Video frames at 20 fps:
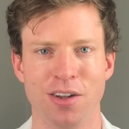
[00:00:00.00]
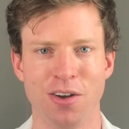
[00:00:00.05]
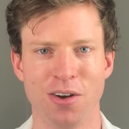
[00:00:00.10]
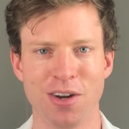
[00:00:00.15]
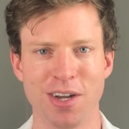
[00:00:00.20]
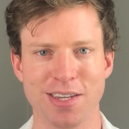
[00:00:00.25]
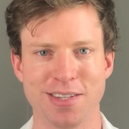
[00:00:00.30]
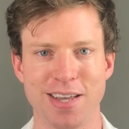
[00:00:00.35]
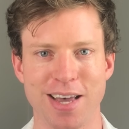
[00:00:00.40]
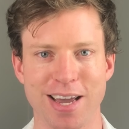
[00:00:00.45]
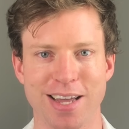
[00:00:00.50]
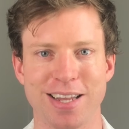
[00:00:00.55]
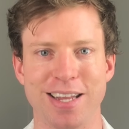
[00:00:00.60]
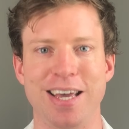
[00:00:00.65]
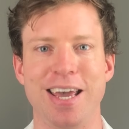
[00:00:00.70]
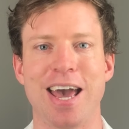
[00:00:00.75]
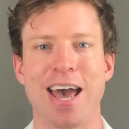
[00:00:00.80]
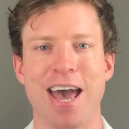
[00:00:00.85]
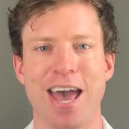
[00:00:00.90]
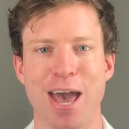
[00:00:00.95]
Not
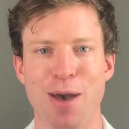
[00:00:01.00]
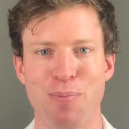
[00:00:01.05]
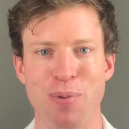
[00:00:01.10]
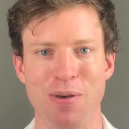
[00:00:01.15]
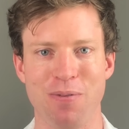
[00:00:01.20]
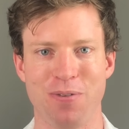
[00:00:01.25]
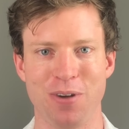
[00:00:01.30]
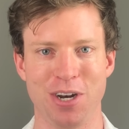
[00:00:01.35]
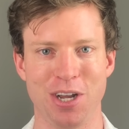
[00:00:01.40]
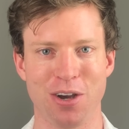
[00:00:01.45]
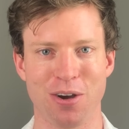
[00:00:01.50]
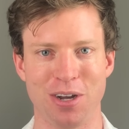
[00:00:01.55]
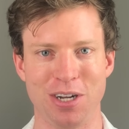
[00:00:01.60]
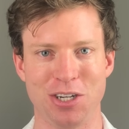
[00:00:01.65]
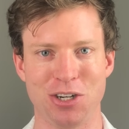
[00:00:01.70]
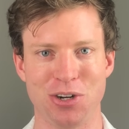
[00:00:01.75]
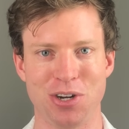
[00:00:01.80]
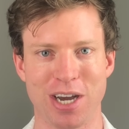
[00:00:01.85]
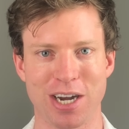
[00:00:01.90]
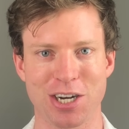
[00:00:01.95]
exactly a happy video
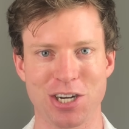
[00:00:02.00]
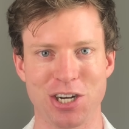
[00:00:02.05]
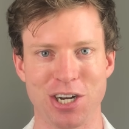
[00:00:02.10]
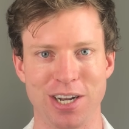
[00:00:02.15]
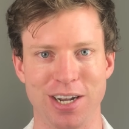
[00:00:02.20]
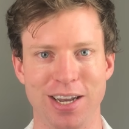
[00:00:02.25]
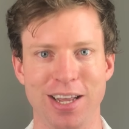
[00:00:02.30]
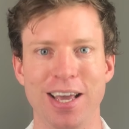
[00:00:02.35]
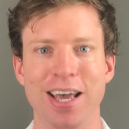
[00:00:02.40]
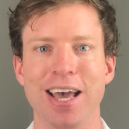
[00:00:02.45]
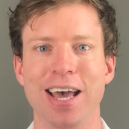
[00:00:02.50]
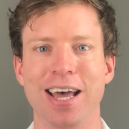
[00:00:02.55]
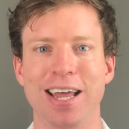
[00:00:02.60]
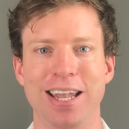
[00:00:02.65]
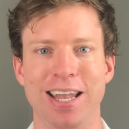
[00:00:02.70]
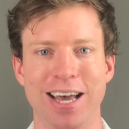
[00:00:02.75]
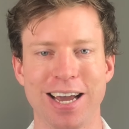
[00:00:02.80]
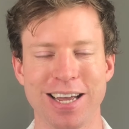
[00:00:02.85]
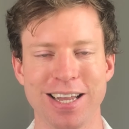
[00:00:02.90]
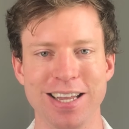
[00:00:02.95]
introduction.
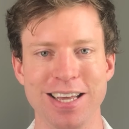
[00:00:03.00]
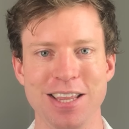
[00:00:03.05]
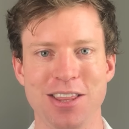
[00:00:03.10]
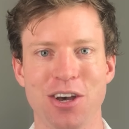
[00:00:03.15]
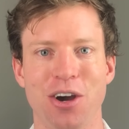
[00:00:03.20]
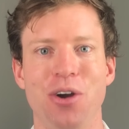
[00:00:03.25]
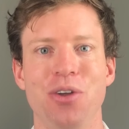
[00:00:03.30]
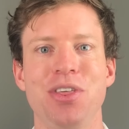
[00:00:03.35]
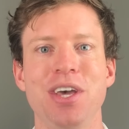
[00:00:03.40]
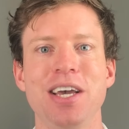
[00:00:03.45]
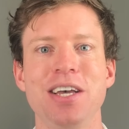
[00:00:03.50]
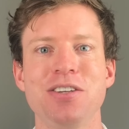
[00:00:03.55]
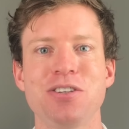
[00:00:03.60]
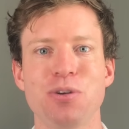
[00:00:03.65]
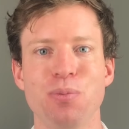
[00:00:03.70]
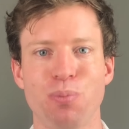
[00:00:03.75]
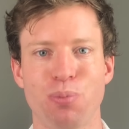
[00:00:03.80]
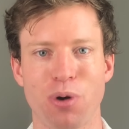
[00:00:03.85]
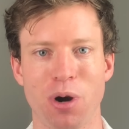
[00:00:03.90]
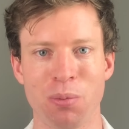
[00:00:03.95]
Luckily though, there is
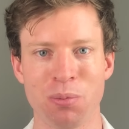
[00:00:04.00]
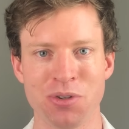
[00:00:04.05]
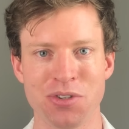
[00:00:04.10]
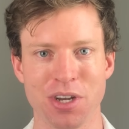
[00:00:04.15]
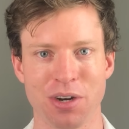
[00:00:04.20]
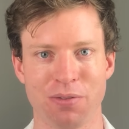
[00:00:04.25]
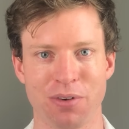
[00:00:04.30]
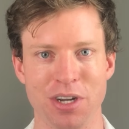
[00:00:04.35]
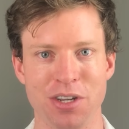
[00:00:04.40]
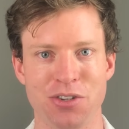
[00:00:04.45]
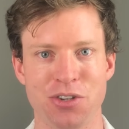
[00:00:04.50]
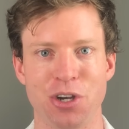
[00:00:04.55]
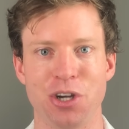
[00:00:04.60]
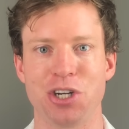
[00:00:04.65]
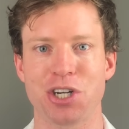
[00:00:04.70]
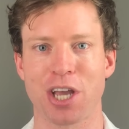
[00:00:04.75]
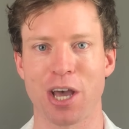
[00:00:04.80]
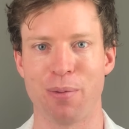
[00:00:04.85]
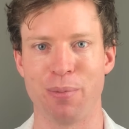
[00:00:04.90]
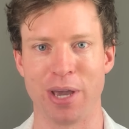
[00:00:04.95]
some promising
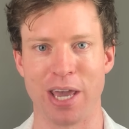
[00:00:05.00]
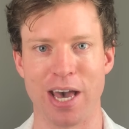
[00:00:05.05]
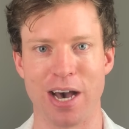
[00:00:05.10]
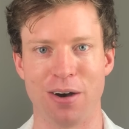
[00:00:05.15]
research coming